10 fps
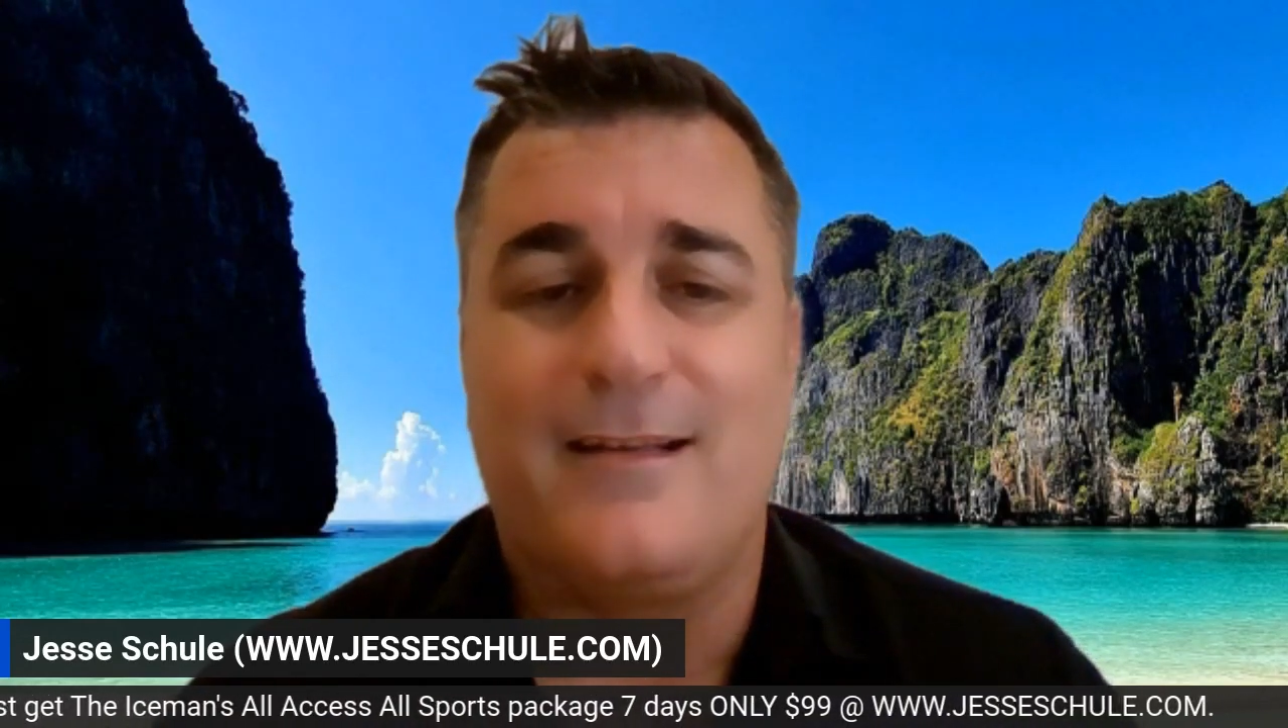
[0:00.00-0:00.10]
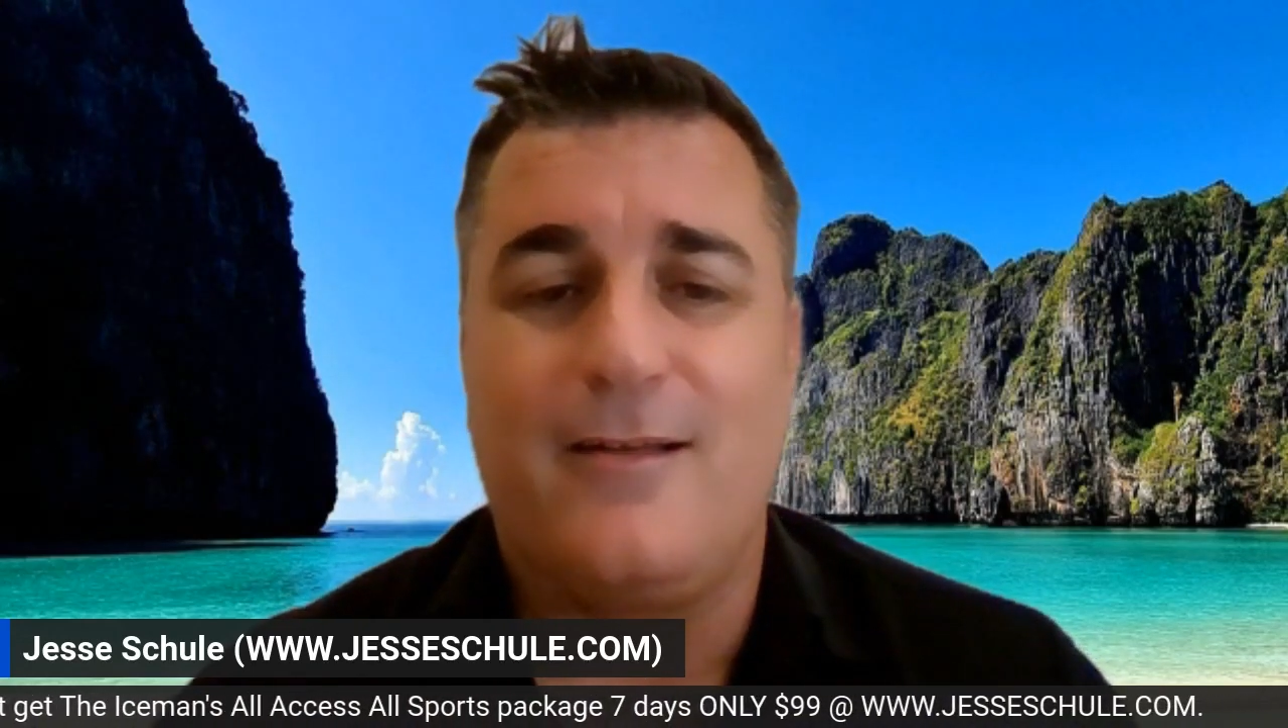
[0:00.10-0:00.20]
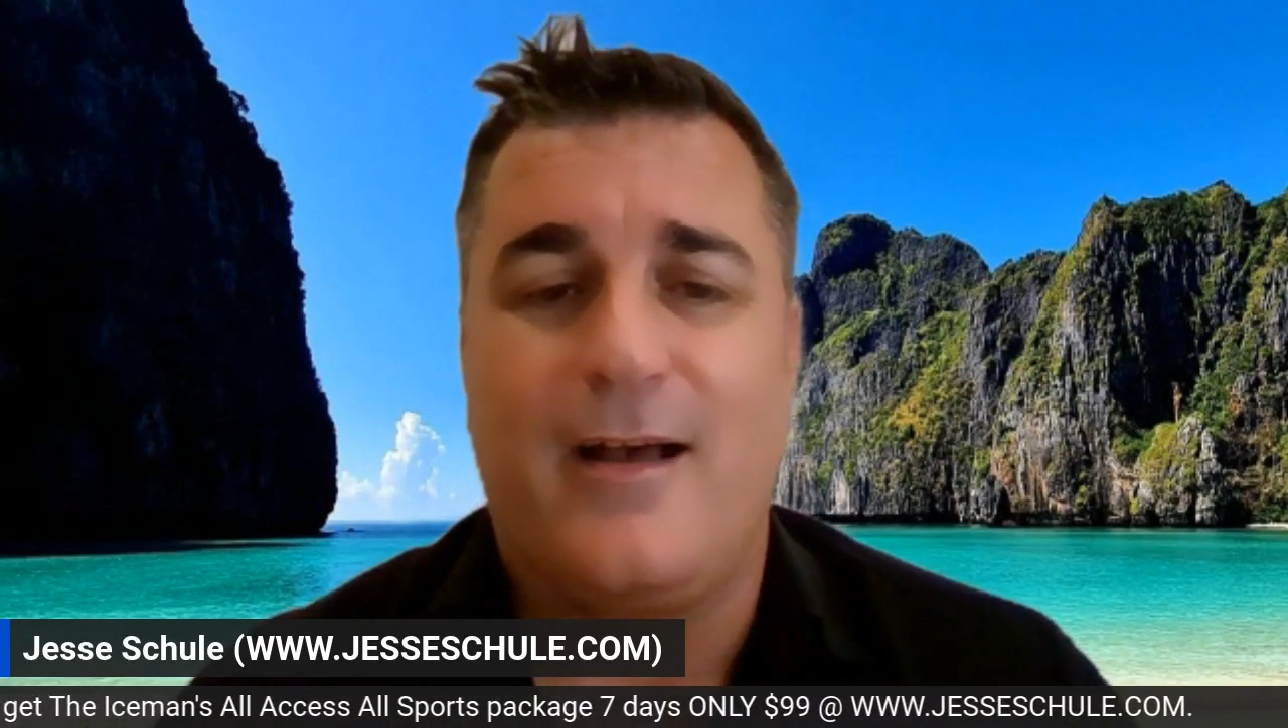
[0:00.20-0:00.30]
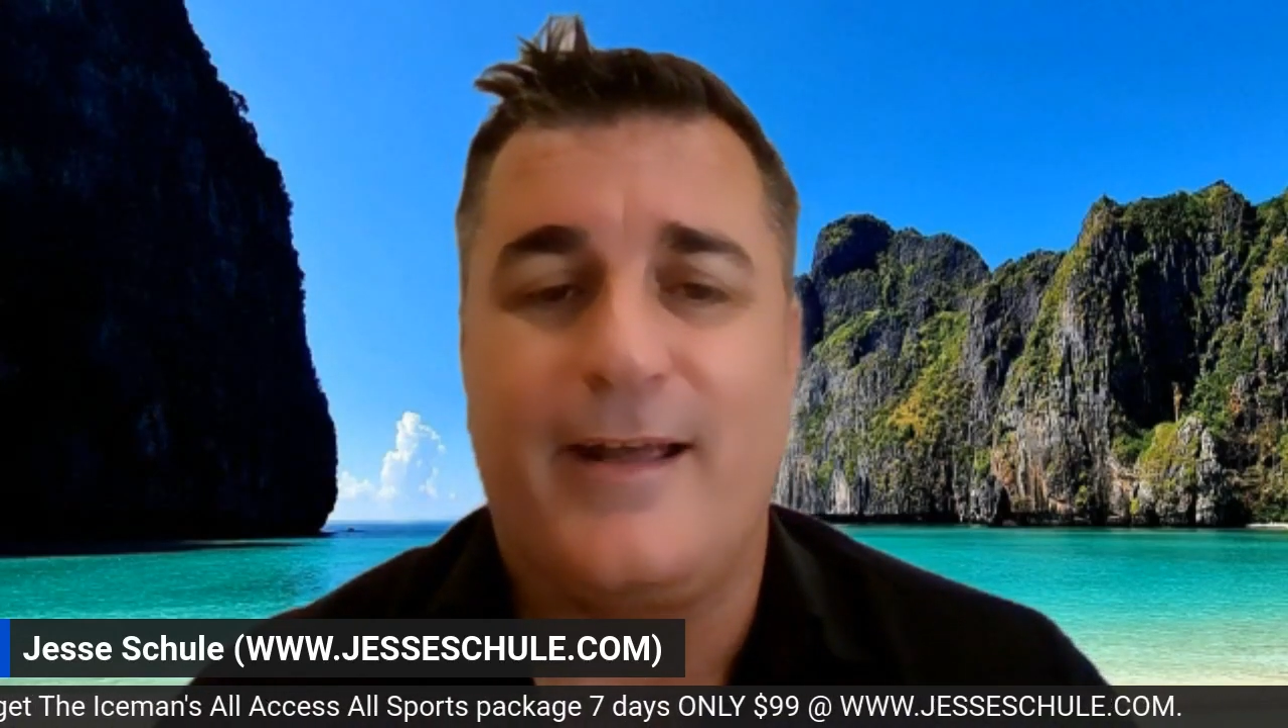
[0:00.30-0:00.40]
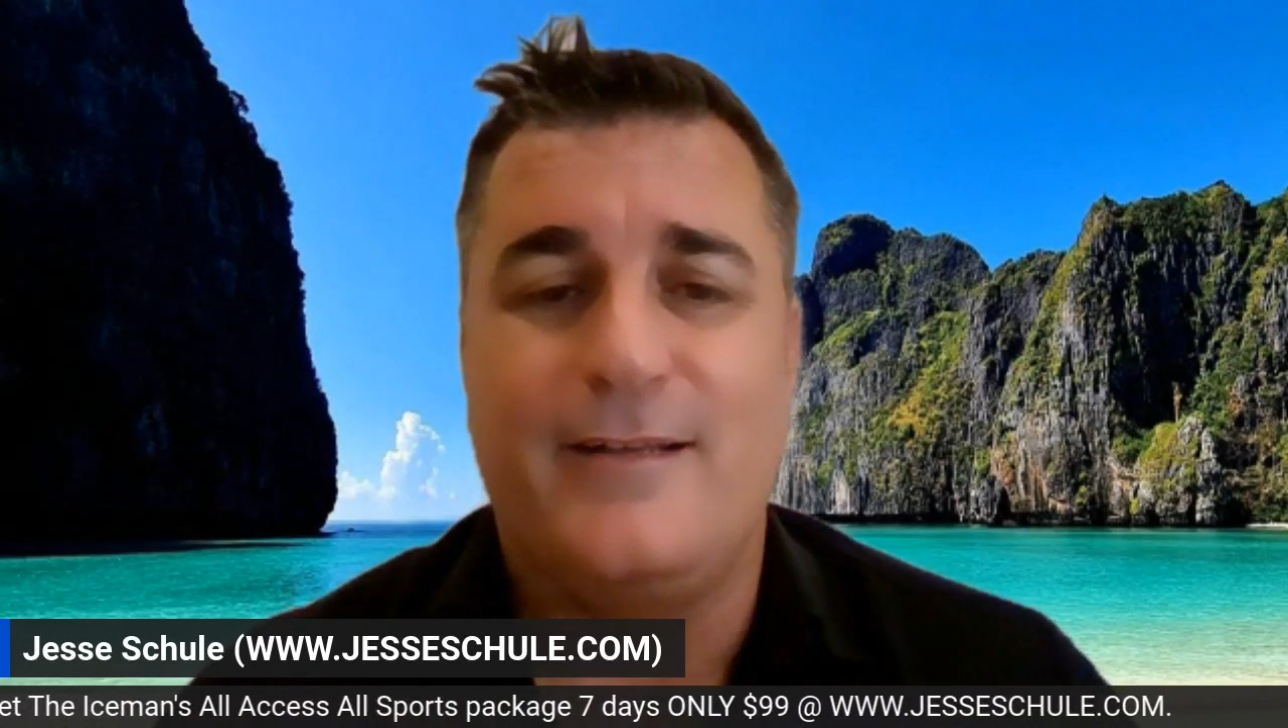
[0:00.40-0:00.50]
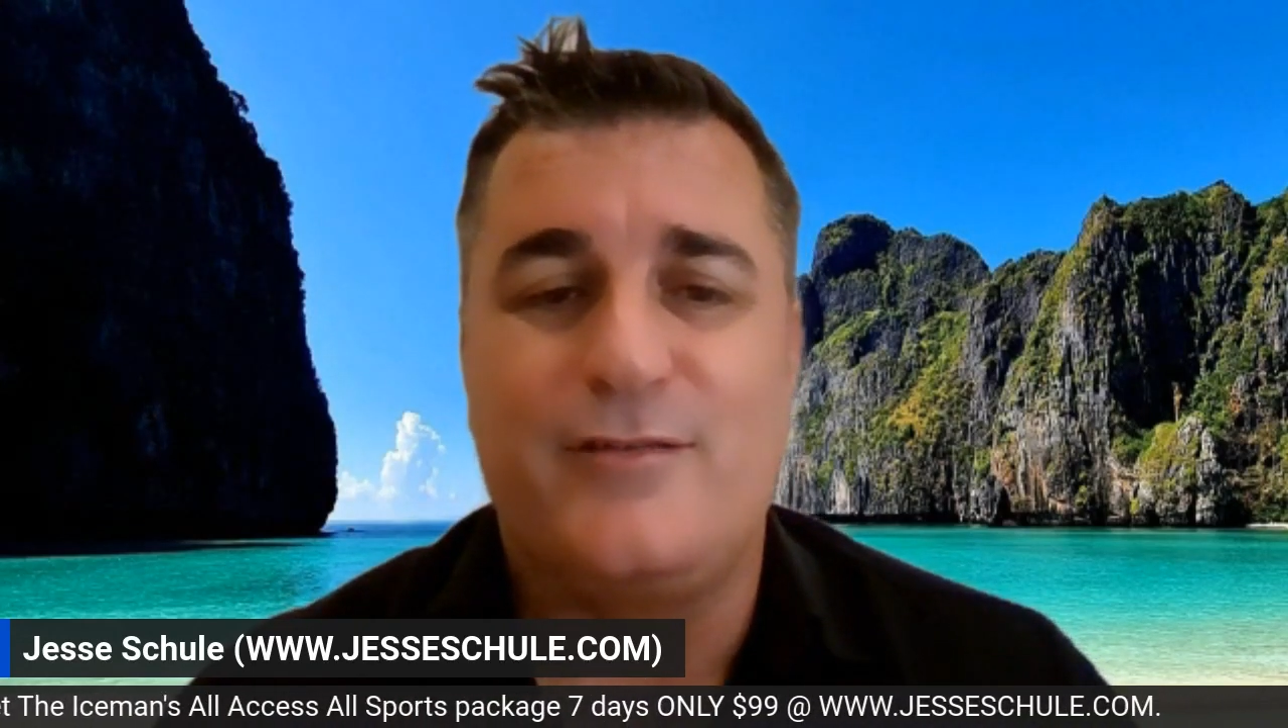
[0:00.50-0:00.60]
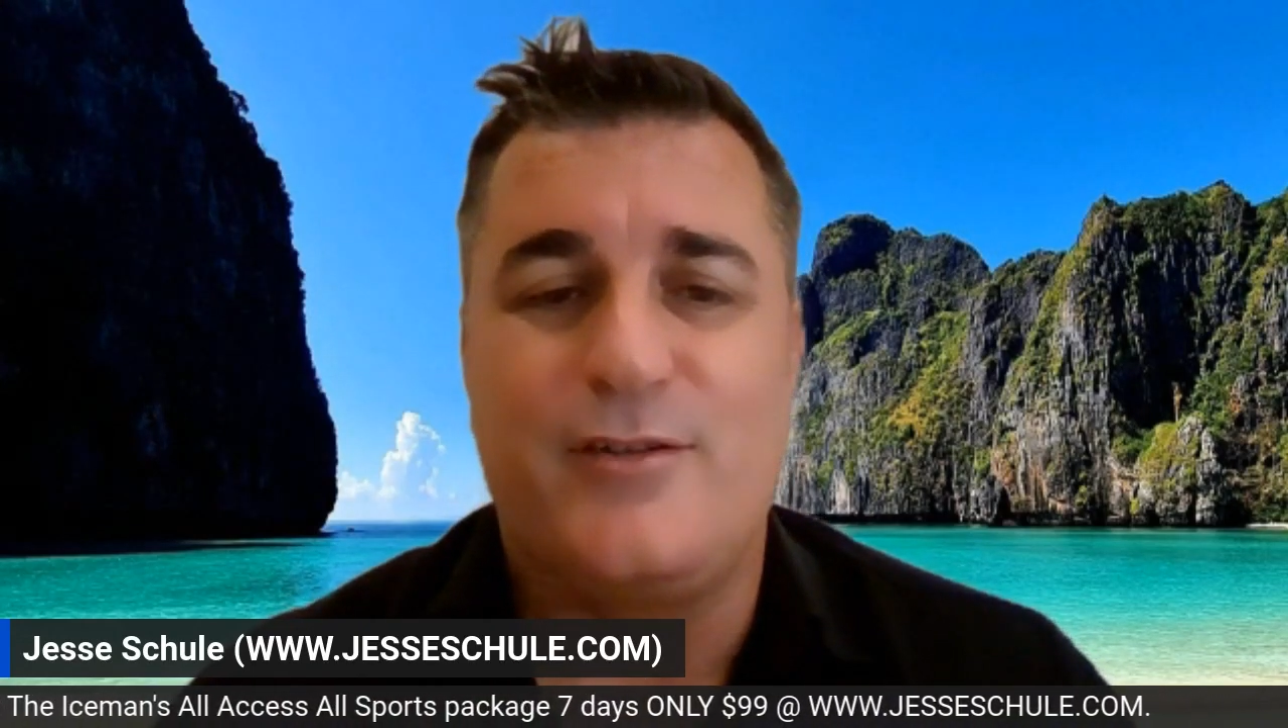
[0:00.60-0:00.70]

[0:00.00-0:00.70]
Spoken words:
the Lions